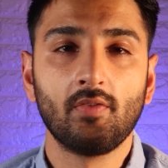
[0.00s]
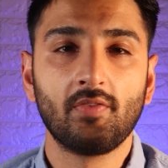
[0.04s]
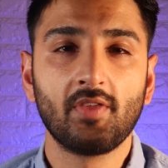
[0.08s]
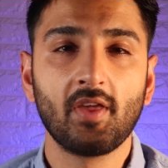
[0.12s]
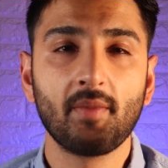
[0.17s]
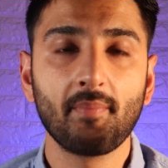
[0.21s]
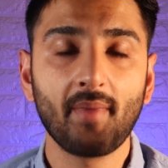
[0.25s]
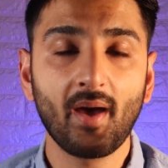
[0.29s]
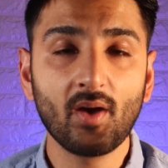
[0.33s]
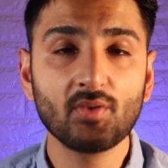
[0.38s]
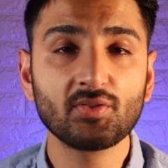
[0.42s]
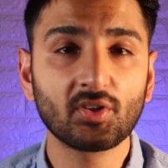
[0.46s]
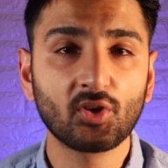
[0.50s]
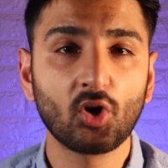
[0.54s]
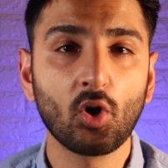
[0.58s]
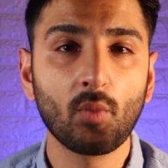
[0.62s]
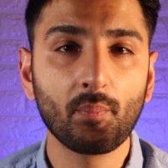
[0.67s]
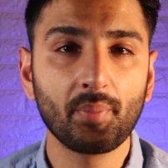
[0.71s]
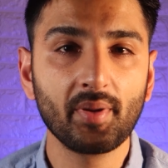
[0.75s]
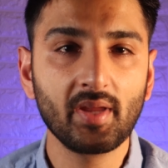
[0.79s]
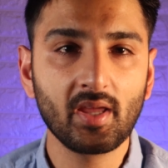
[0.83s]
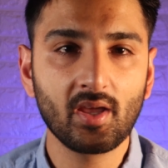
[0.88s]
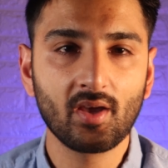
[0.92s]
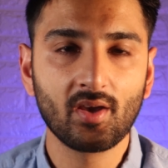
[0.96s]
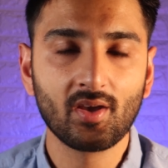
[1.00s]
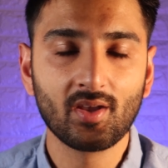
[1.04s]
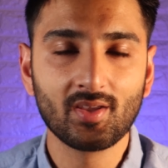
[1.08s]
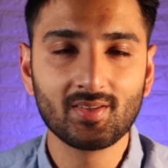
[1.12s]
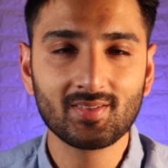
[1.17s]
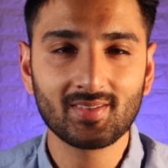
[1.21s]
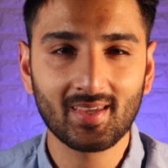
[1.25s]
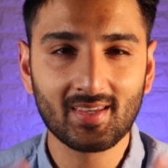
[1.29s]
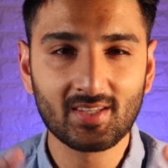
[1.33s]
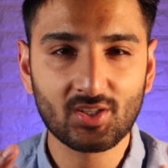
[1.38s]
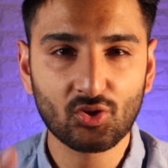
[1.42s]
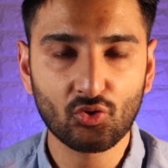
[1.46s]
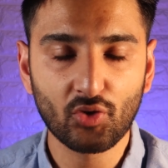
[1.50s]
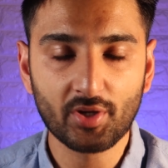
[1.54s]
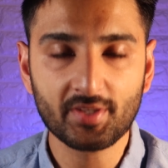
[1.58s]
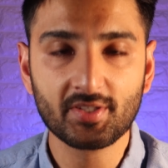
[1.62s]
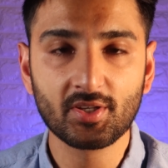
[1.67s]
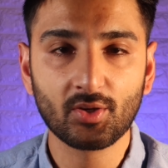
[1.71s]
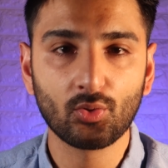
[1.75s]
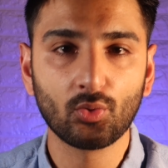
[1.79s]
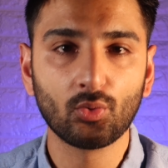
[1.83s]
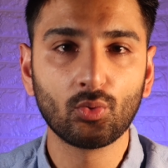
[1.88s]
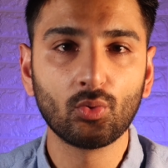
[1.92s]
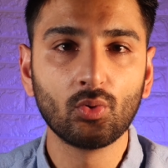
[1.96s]
The amount a company earns is
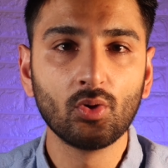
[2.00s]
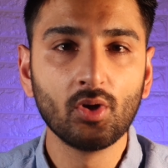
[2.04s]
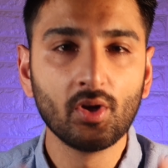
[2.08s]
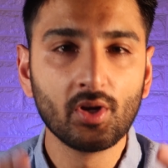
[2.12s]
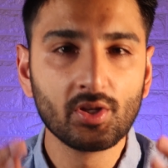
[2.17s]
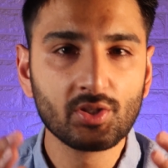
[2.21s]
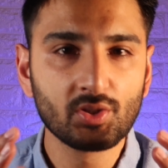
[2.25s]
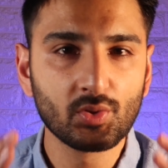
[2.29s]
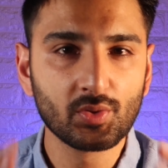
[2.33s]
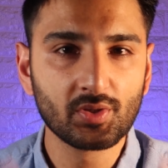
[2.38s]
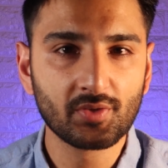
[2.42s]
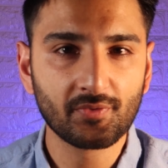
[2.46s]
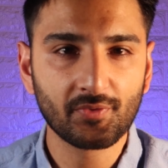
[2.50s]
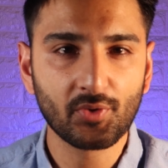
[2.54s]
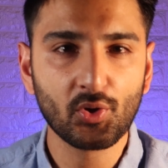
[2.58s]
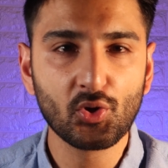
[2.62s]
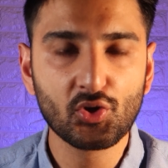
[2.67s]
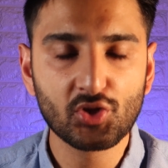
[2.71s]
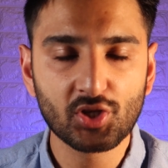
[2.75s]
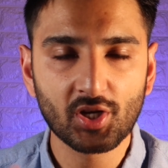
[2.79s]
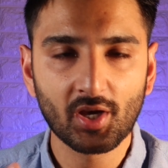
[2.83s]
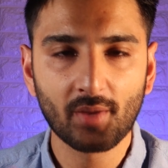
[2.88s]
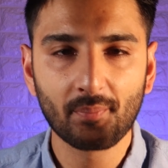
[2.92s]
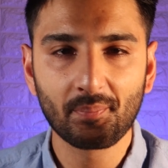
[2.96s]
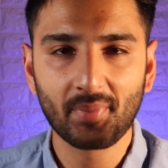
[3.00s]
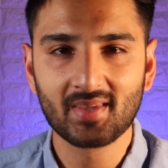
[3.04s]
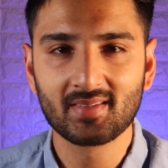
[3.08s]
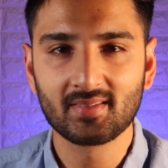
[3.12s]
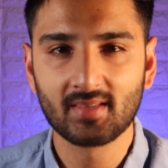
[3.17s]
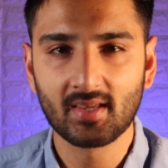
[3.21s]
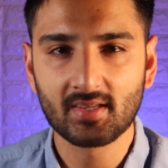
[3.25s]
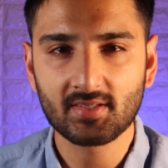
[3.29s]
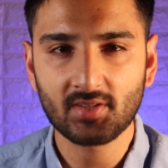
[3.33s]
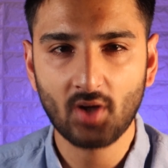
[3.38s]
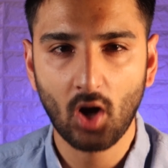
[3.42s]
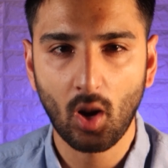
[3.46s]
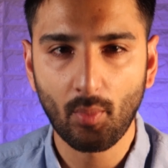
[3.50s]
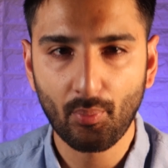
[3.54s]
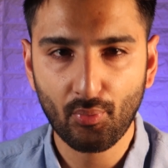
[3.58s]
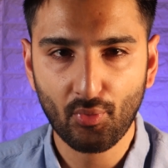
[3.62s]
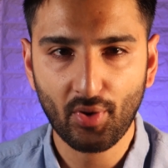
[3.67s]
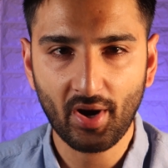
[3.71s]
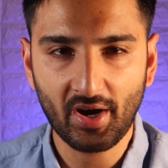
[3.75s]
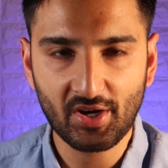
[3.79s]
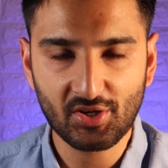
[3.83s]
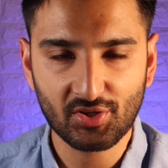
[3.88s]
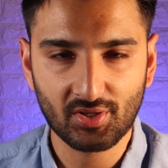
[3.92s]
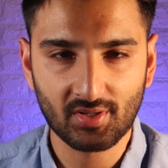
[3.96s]
critical to its future business
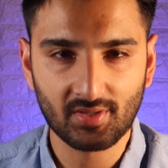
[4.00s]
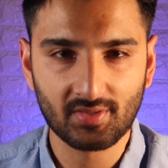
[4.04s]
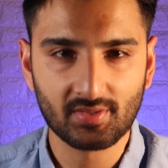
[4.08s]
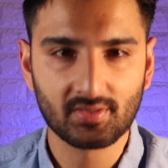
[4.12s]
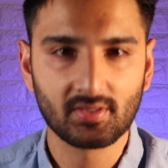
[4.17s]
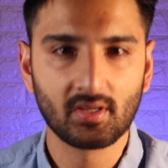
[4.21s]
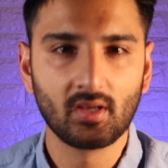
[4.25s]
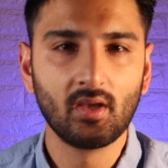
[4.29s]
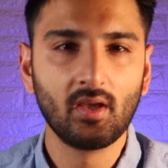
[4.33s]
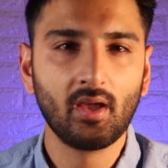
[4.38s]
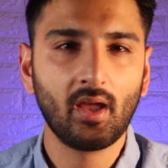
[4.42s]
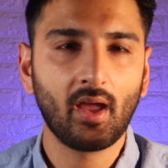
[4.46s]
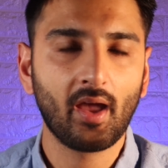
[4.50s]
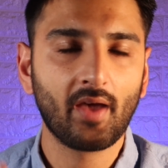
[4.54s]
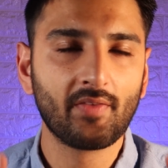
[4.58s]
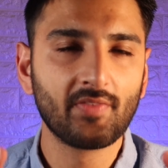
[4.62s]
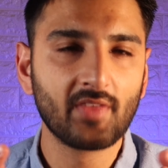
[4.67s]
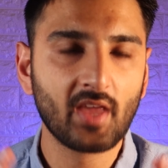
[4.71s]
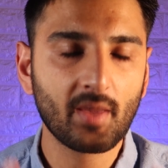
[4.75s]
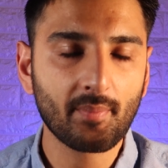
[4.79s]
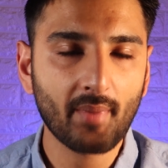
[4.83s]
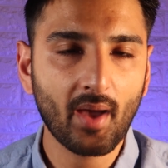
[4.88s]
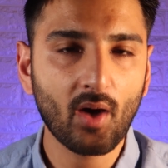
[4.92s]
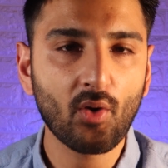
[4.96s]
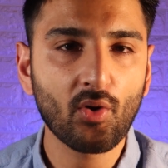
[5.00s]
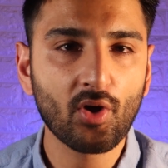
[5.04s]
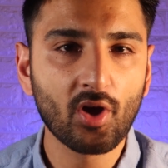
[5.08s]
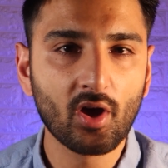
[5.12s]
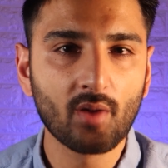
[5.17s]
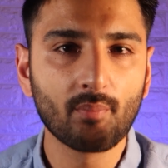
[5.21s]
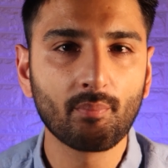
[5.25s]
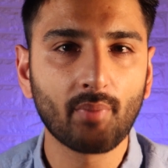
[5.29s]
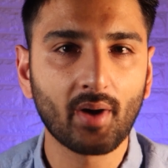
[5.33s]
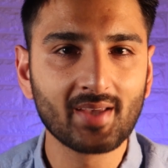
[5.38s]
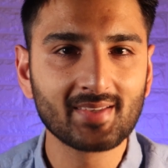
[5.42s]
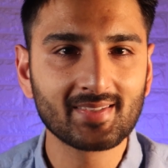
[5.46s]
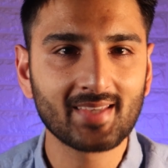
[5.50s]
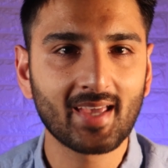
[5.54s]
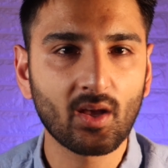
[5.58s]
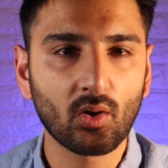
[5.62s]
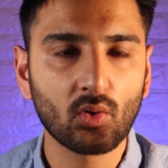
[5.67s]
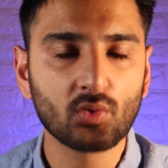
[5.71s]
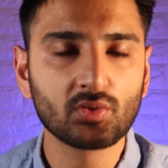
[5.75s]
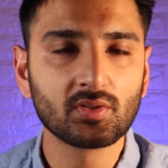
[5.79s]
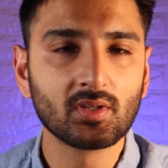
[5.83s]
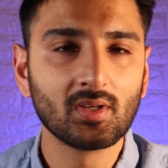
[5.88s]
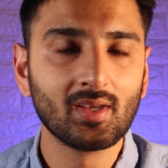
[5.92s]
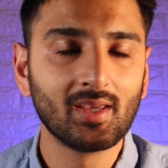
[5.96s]
operations, and the amount earned by
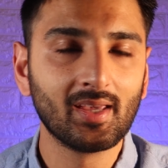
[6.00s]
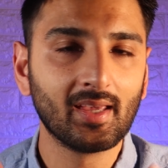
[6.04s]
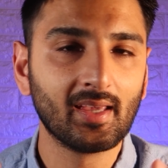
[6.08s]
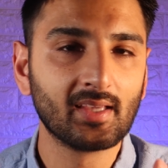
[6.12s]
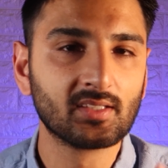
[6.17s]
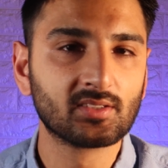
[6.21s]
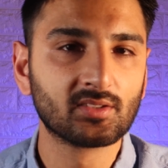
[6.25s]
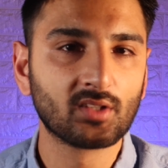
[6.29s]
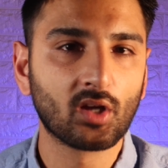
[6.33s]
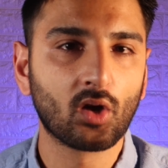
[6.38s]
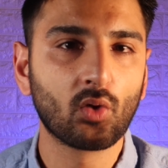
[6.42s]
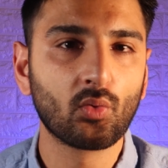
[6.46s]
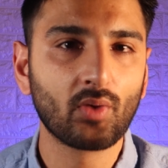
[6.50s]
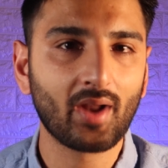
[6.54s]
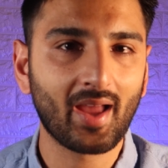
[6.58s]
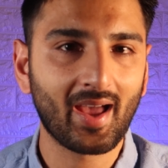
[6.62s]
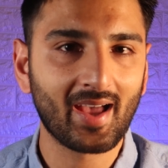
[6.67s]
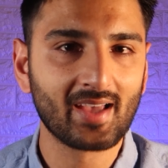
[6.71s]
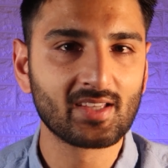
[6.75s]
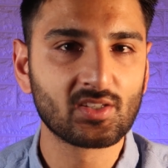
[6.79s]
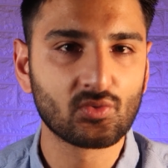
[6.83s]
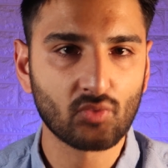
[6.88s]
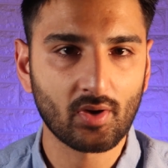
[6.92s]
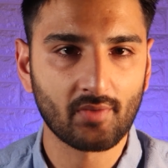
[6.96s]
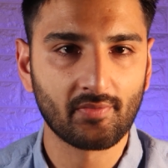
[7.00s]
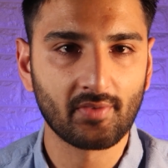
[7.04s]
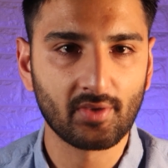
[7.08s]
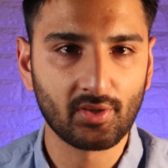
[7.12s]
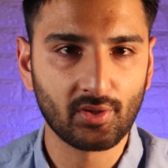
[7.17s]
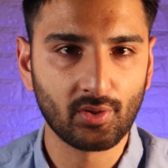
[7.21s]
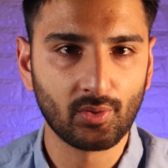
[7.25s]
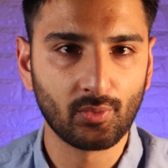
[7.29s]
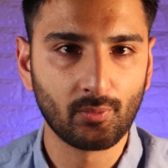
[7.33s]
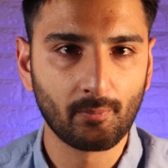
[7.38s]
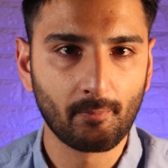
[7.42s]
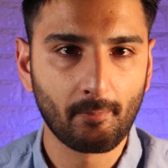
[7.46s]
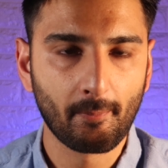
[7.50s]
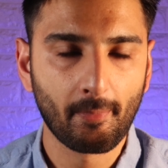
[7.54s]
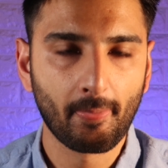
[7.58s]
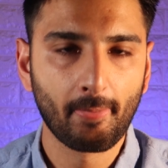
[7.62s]
sales is known as revenue.